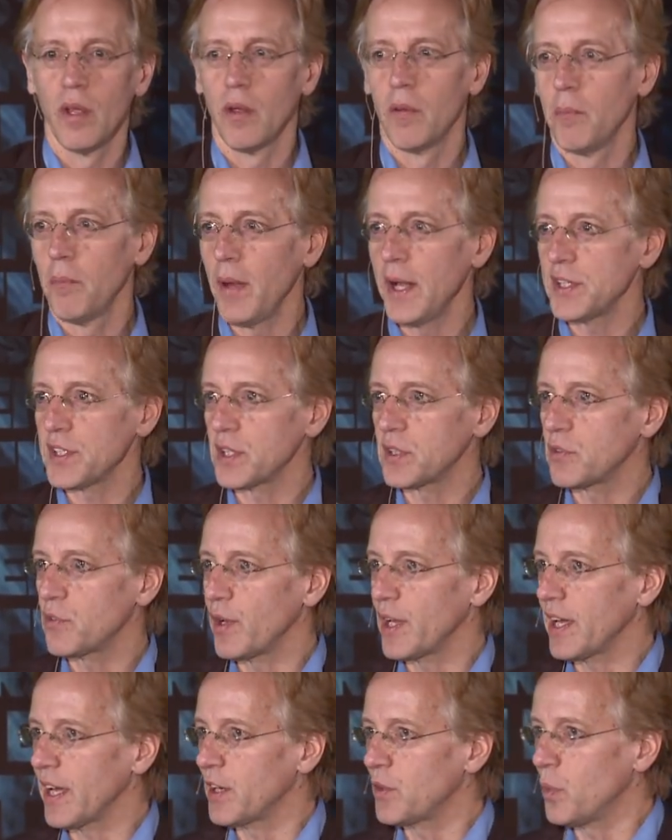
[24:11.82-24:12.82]
magic
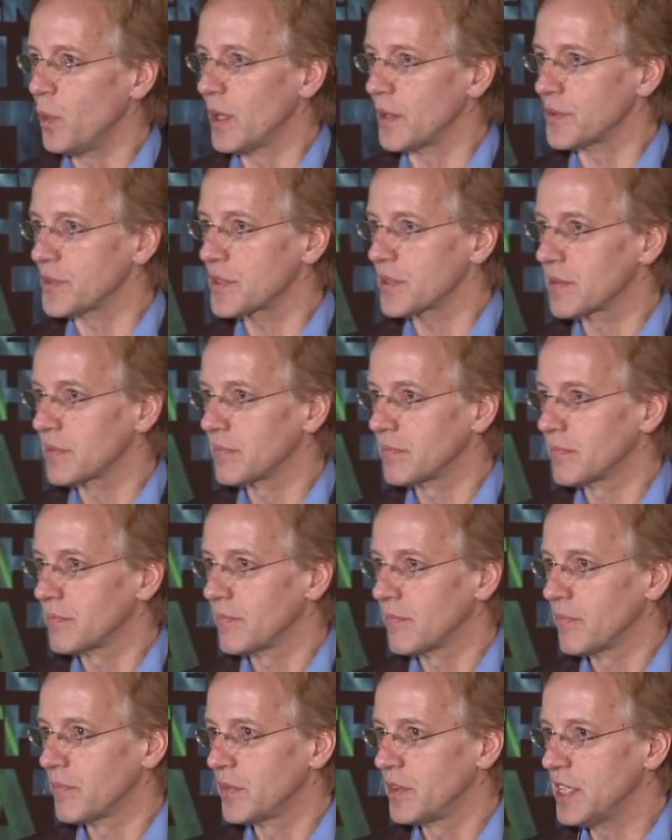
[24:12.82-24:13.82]
trick at once.
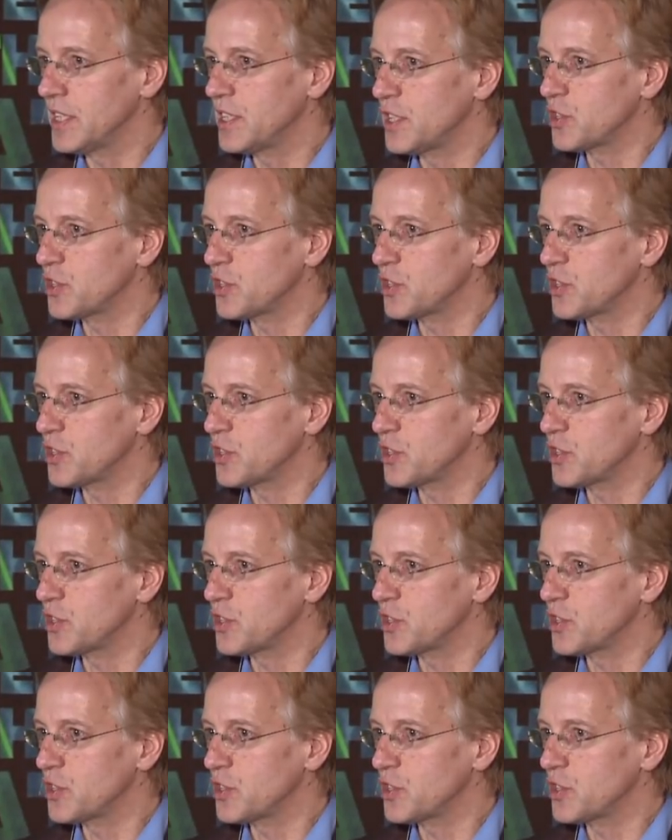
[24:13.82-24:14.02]
This